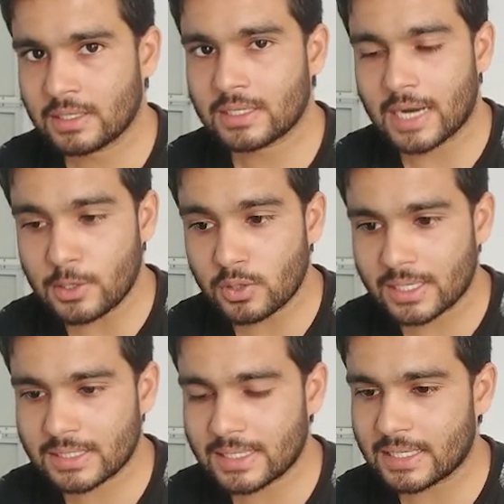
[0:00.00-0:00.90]
Try to
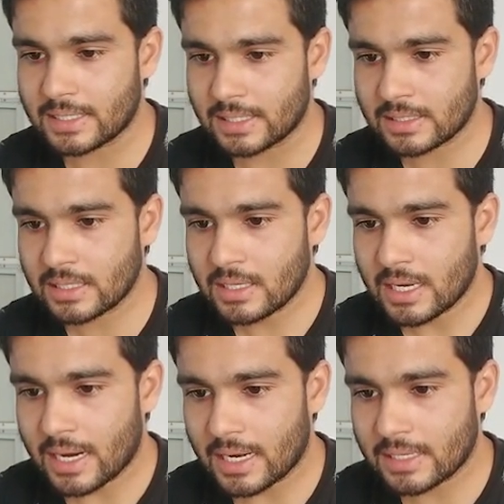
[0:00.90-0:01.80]
understand this.
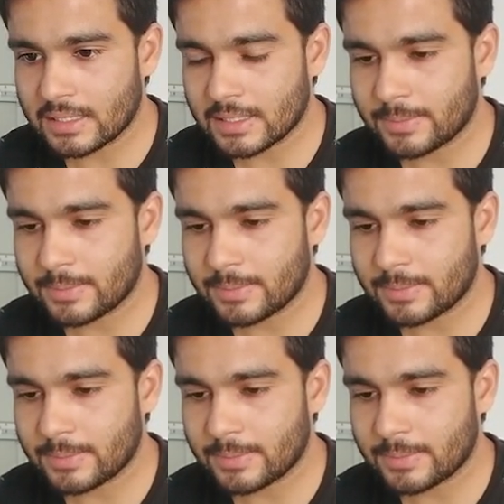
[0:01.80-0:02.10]
And